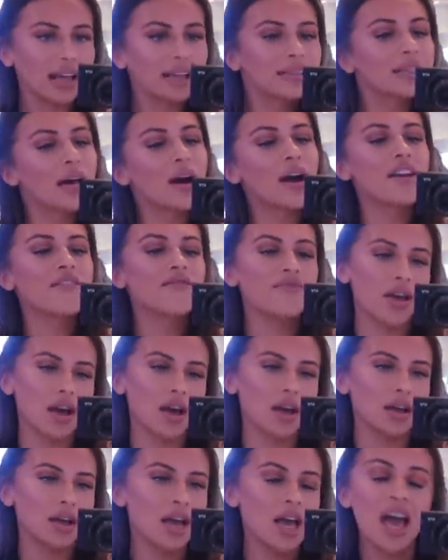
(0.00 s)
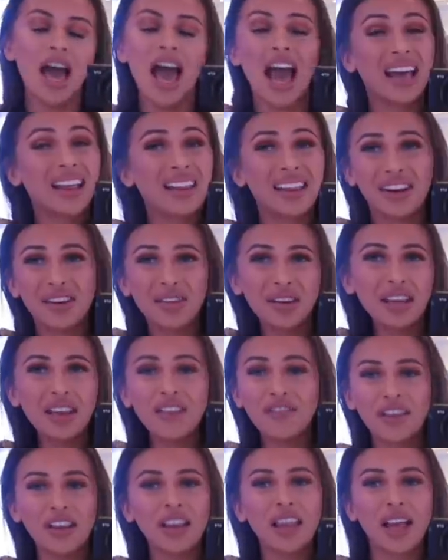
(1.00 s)
That's how I feel. I
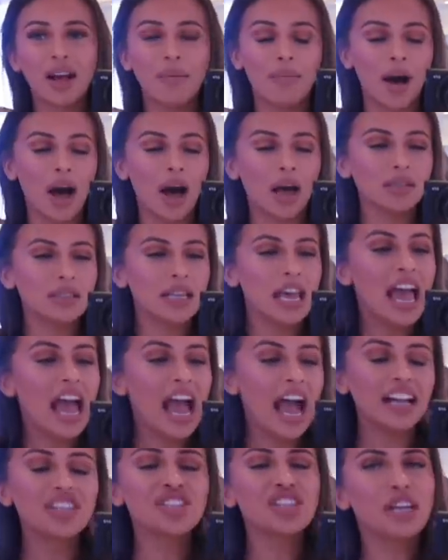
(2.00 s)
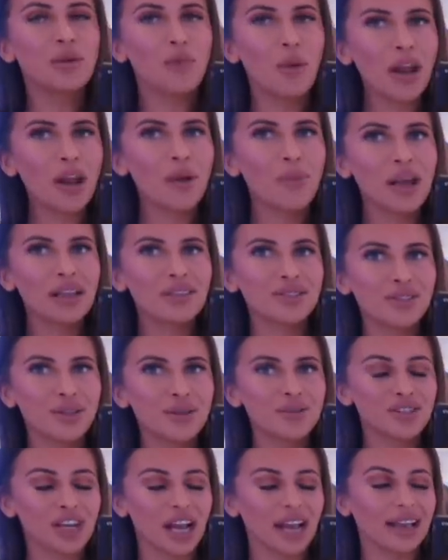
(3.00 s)
literally feel like a boss. Actually, when I wear
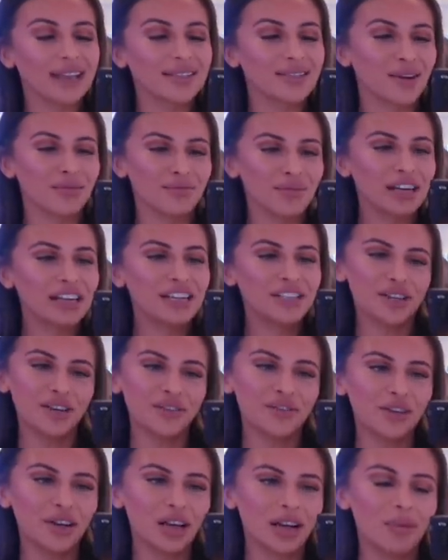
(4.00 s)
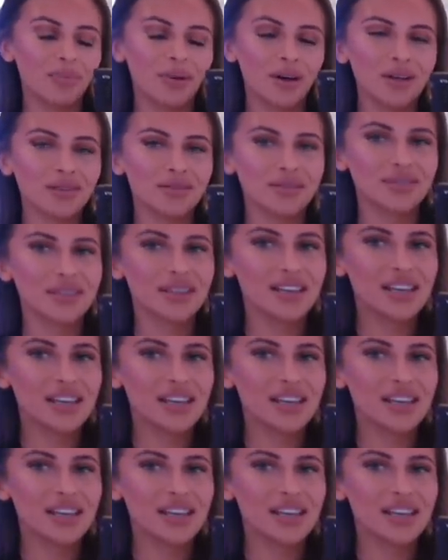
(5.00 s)
suit jackets, I really do feel like a boss.